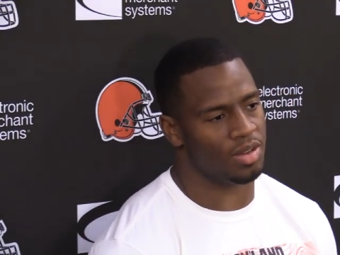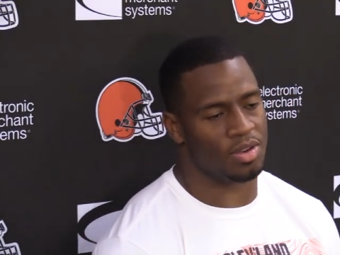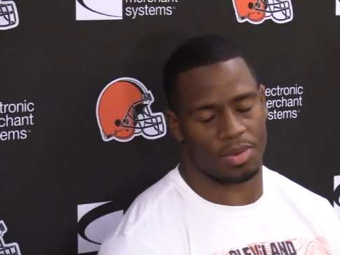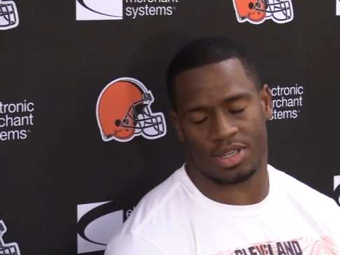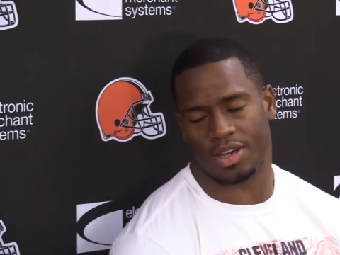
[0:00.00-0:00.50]

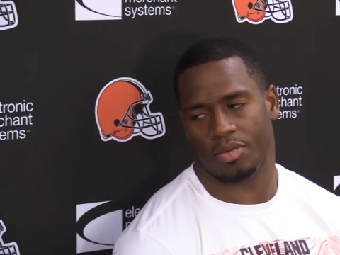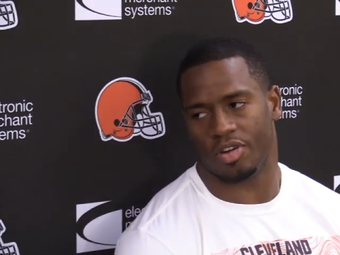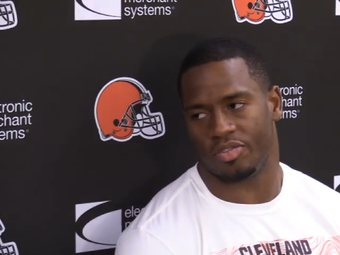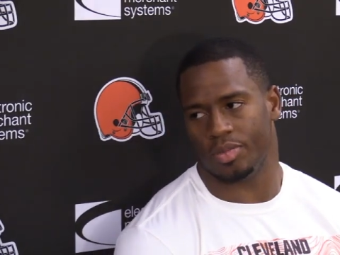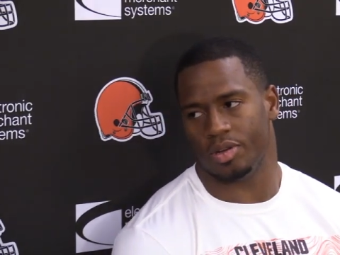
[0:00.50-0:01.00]
Someone could be taken
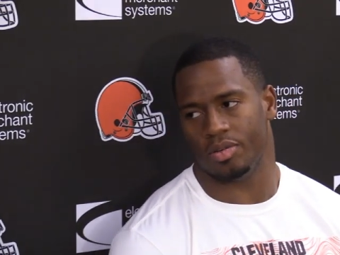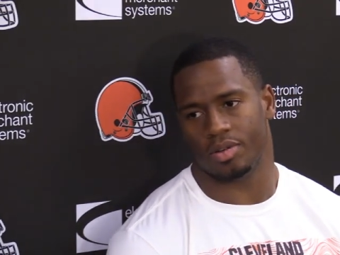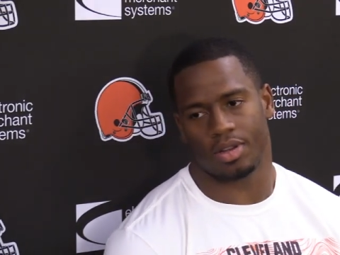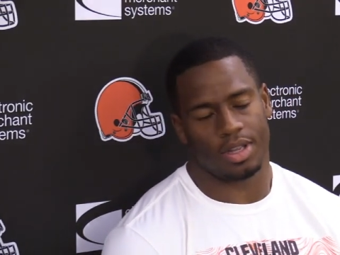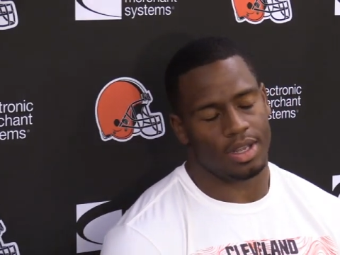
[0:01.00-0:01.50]
away from you
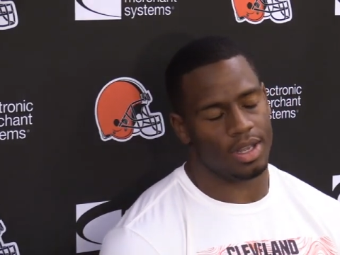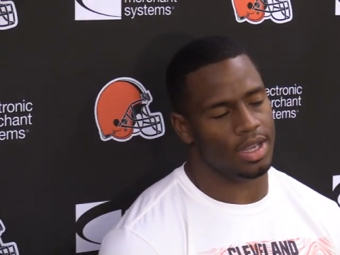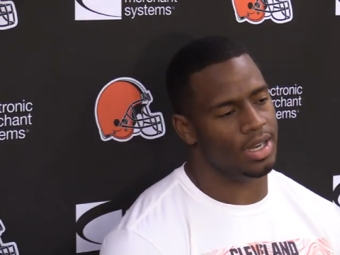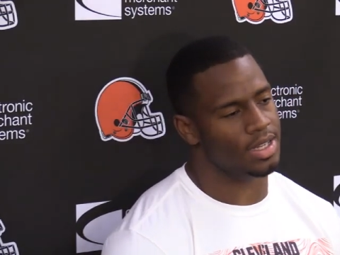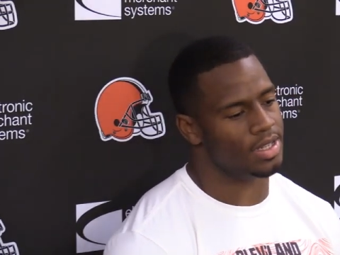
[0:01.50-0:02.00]

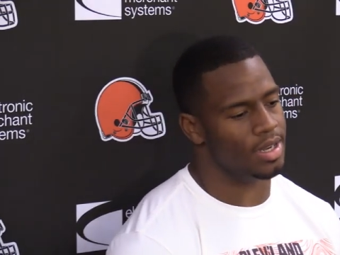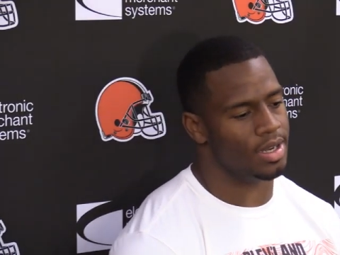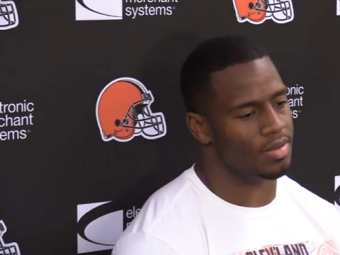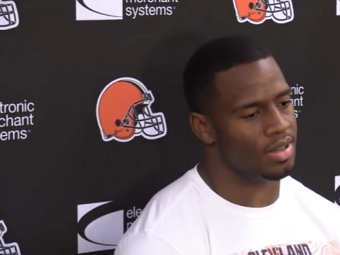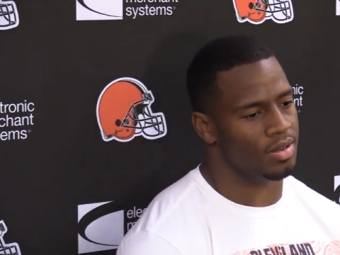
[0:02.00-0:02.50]
at any
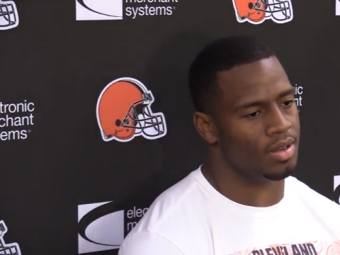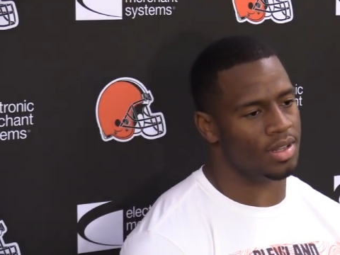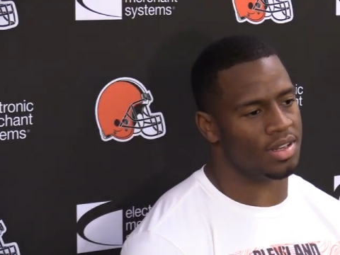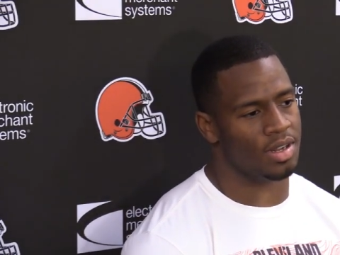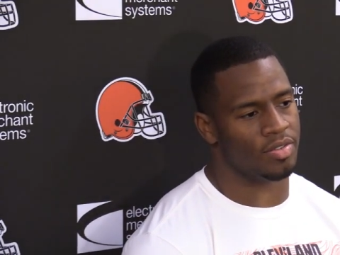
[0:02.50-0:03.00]
time, so
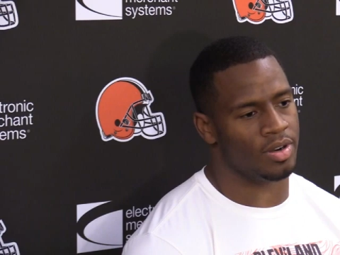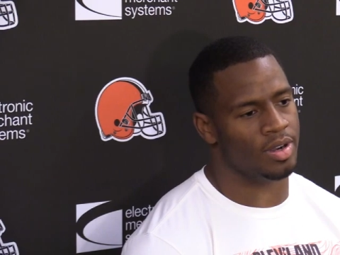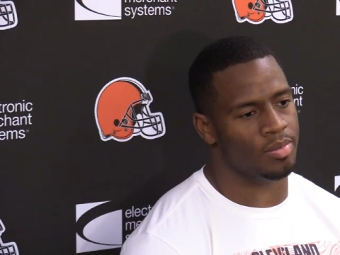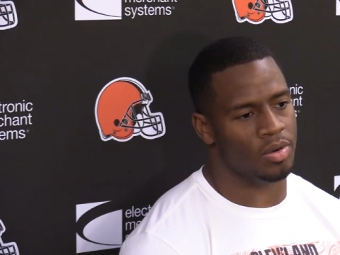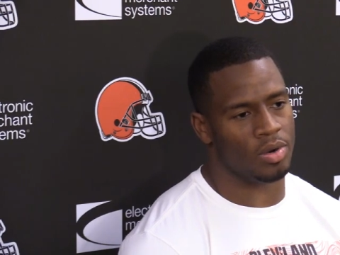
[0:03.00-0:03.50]
it's tough for
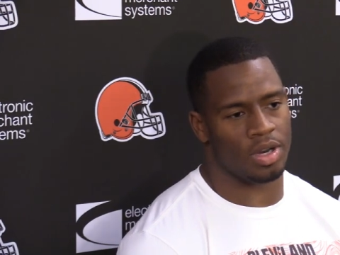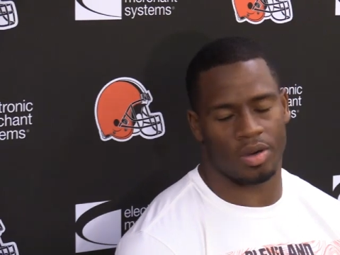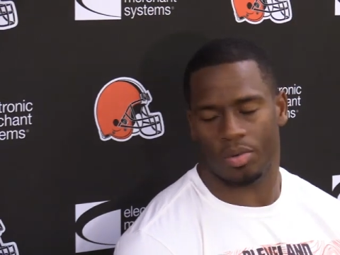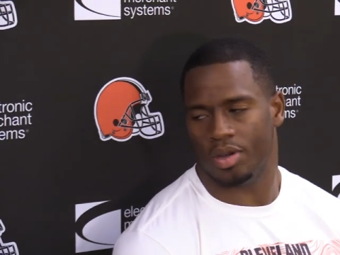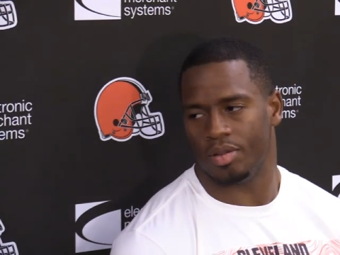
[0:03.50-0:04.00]
him, but we're
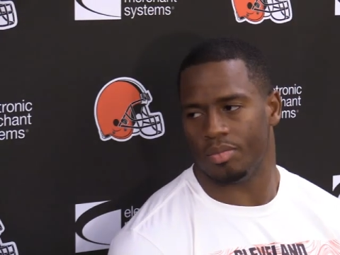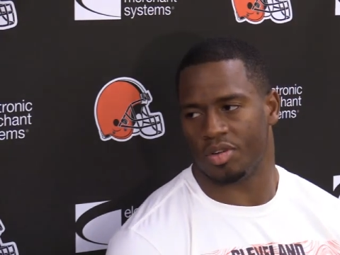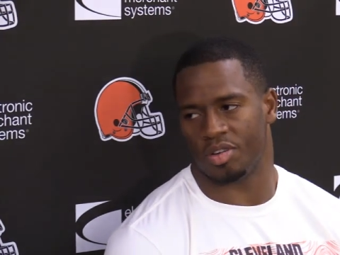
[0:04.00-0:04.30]
here with him.